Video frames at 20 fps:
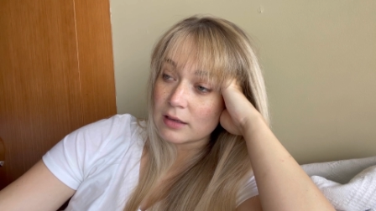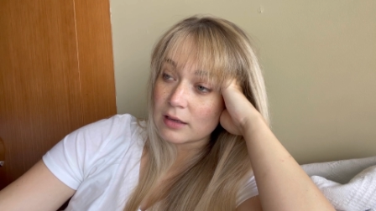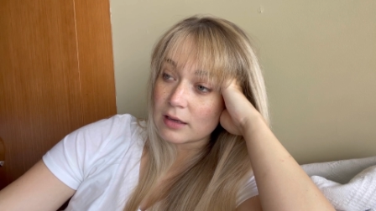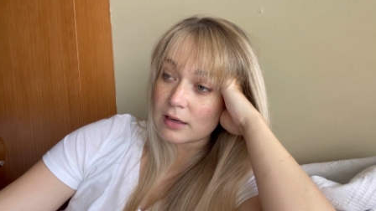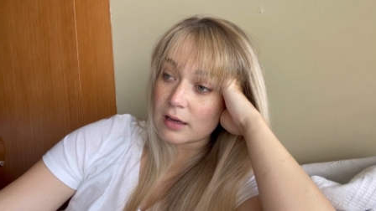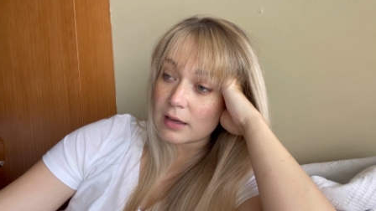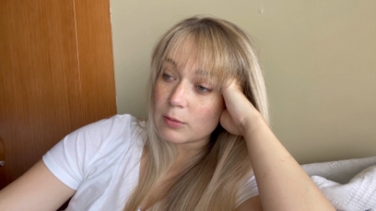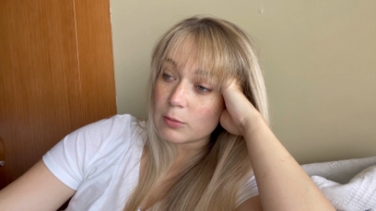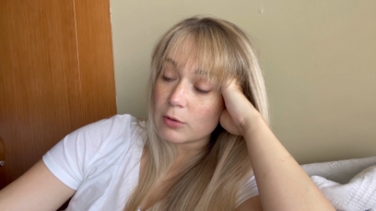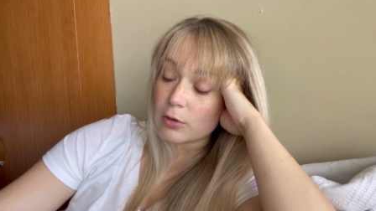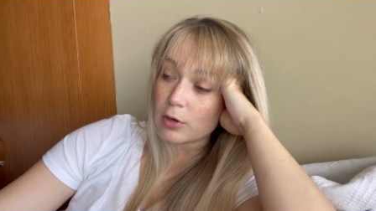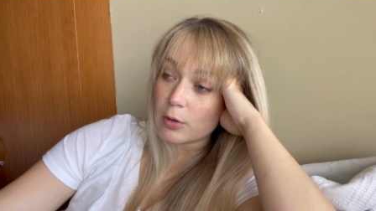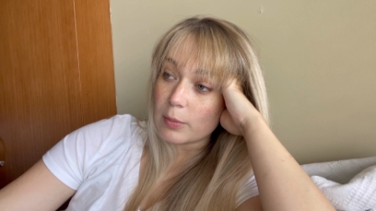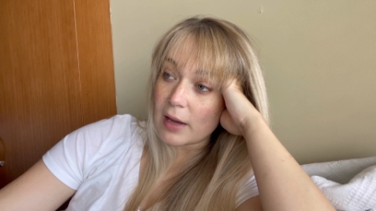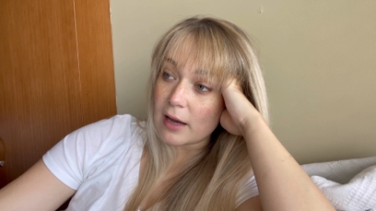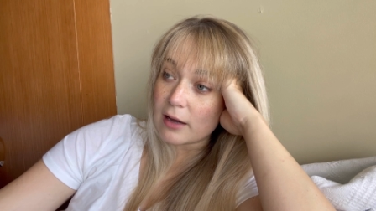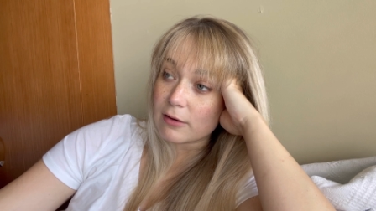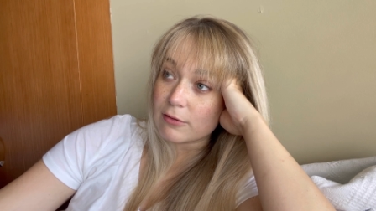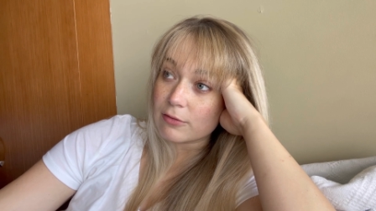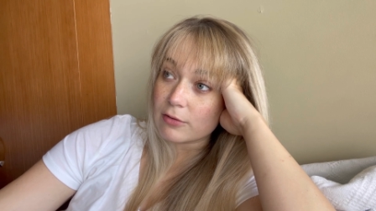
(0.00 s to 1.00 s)
And I will go
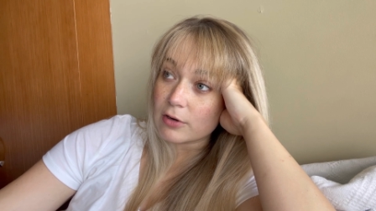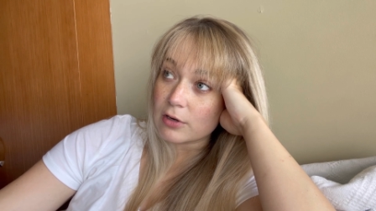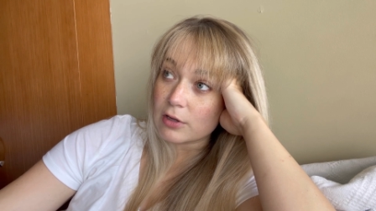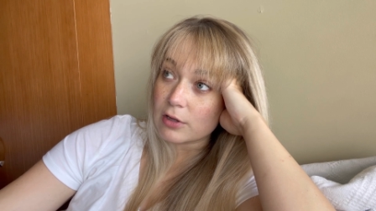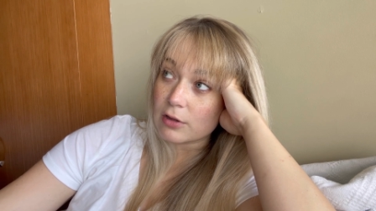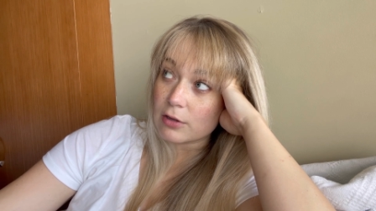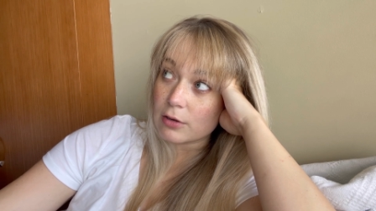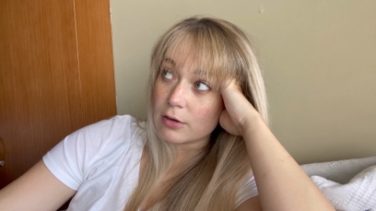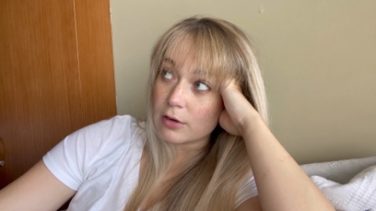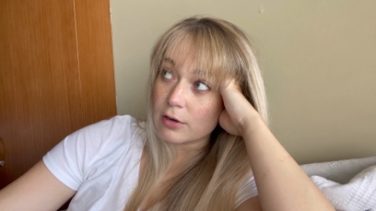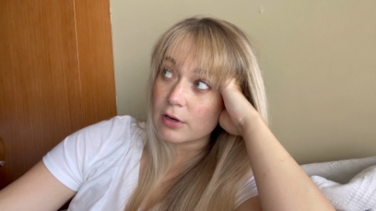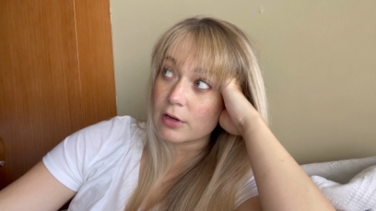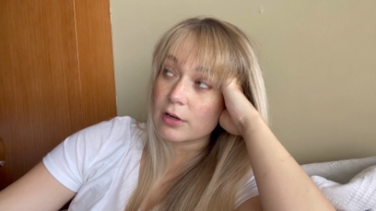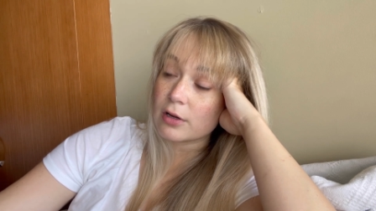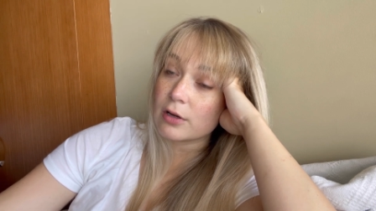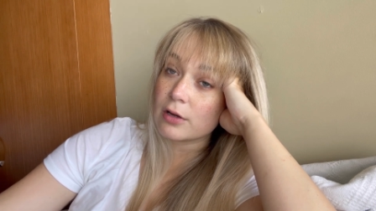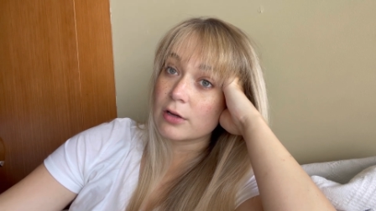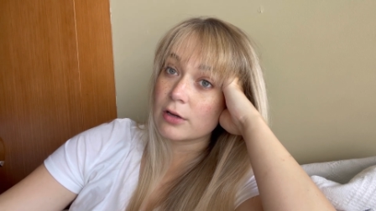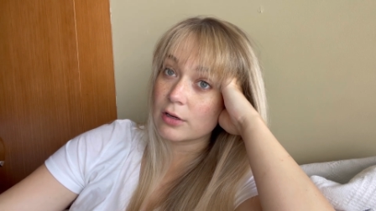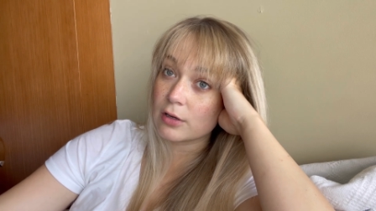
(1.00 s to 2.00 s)
back for another
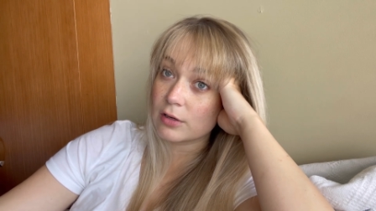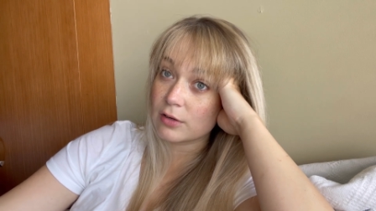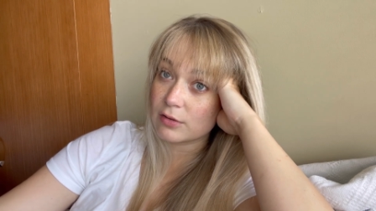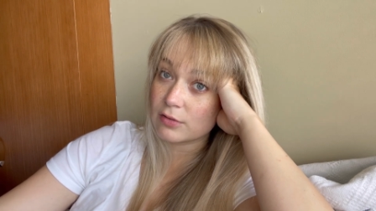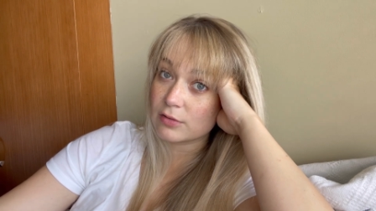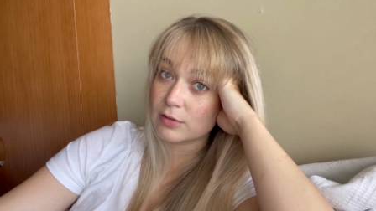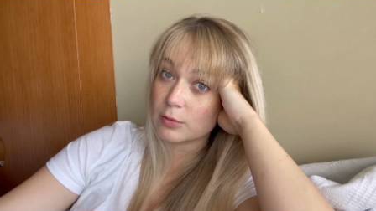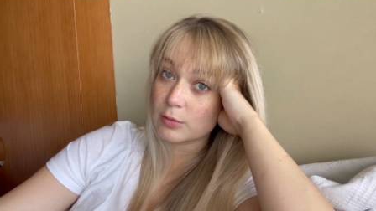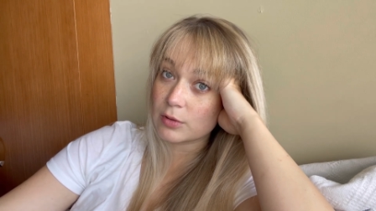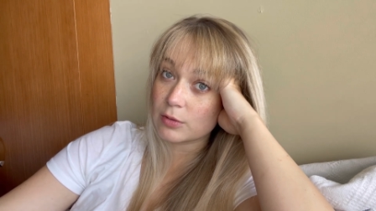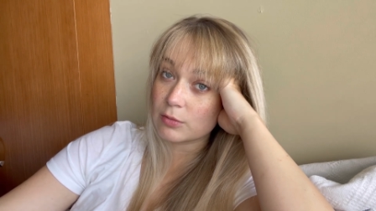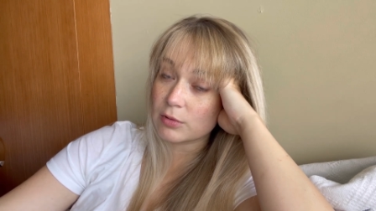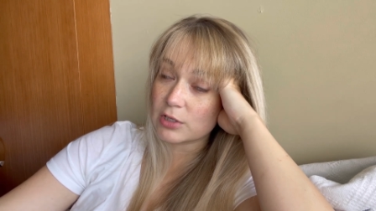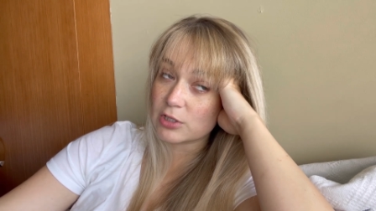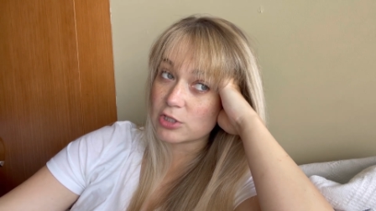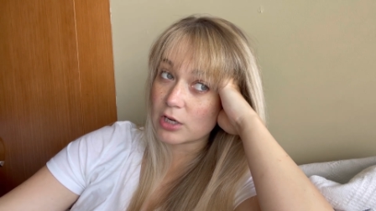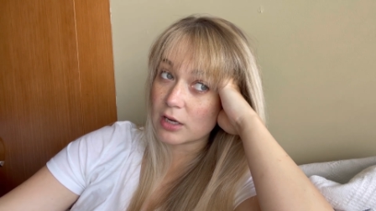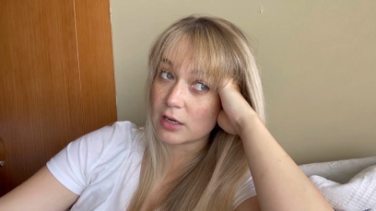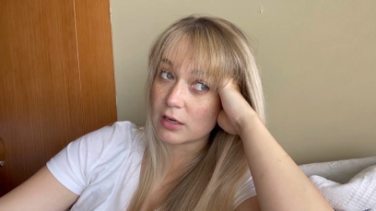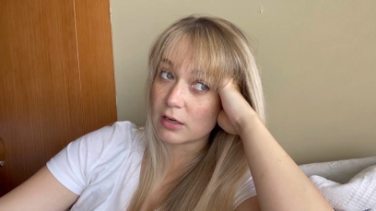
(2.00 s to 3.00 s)
fluid
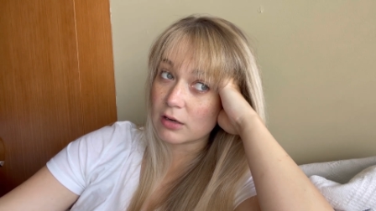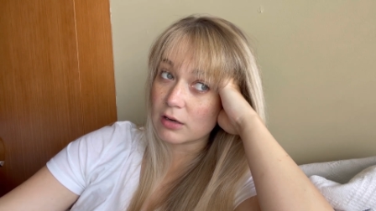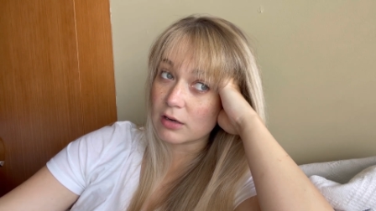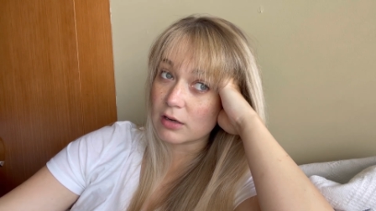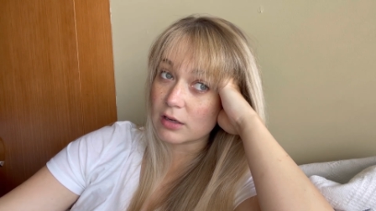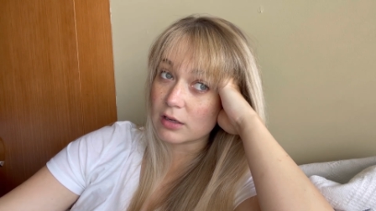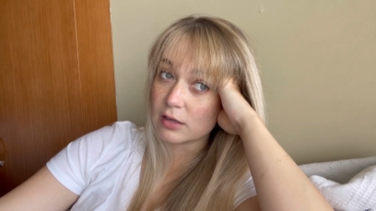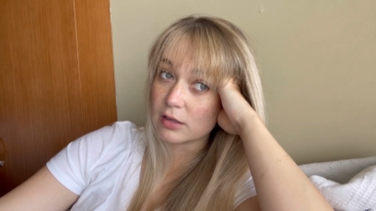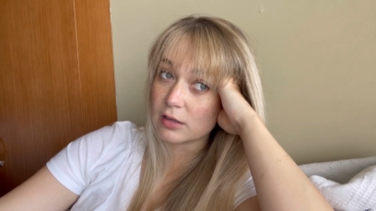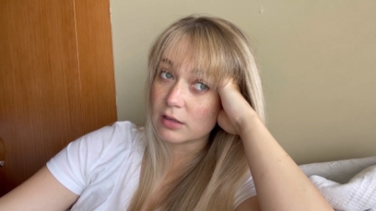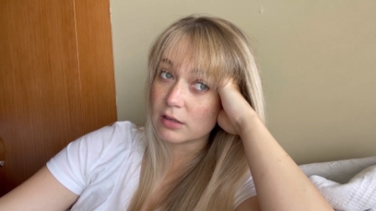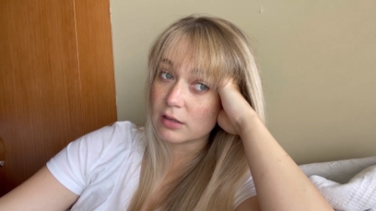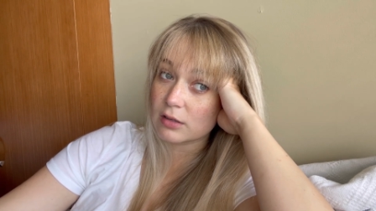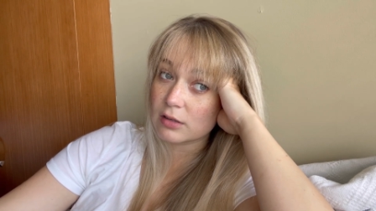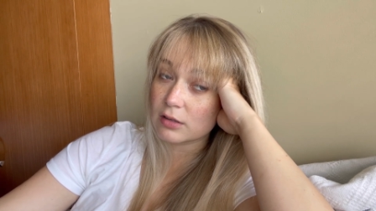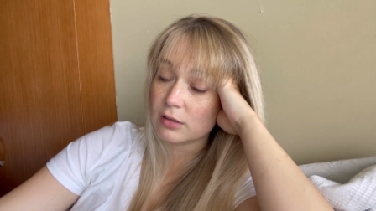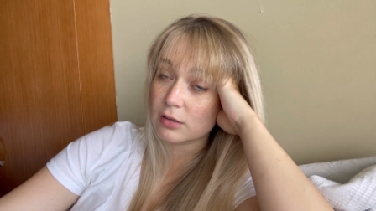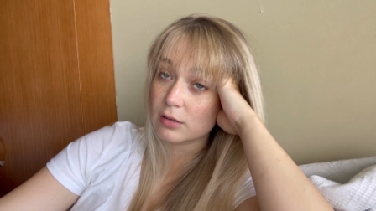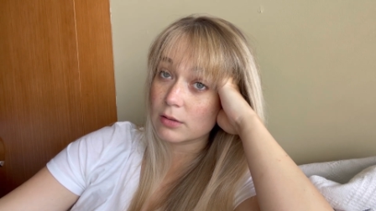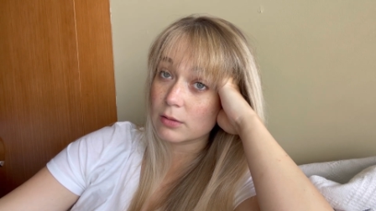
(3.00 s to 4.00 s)
recheck on
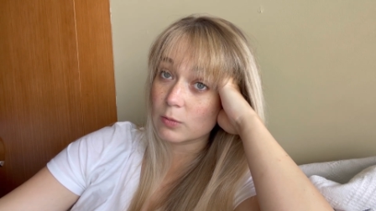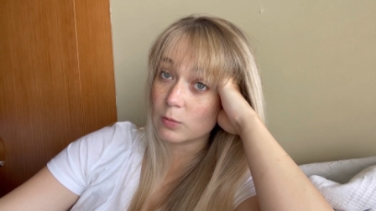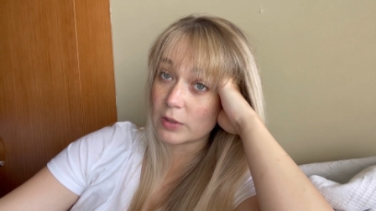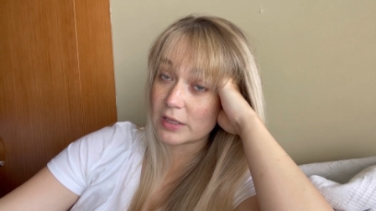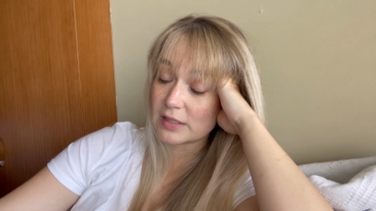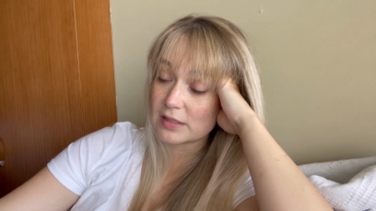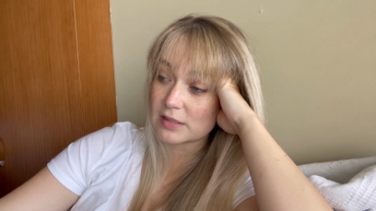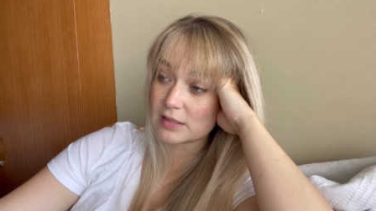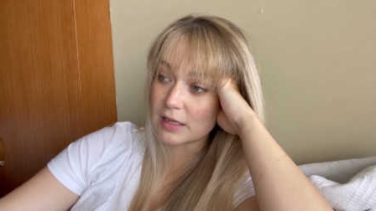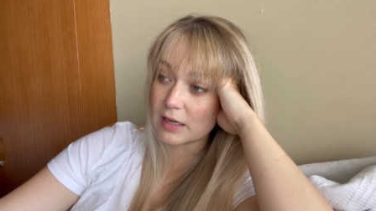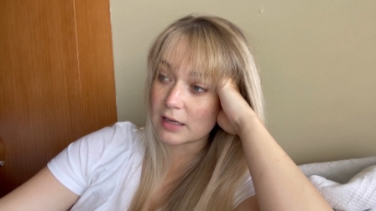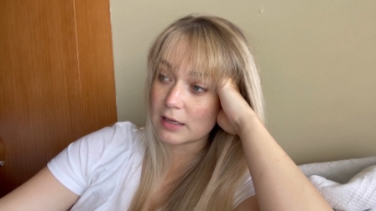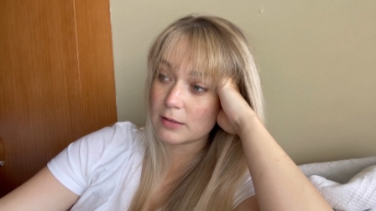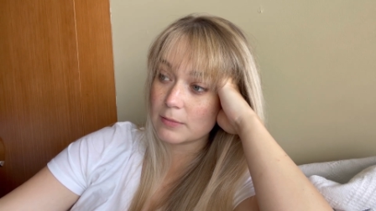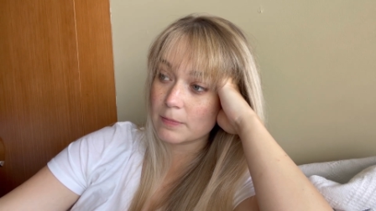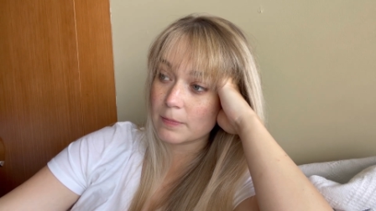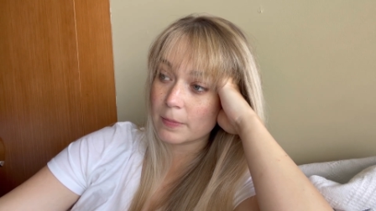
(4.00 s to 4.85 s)
Wednesday.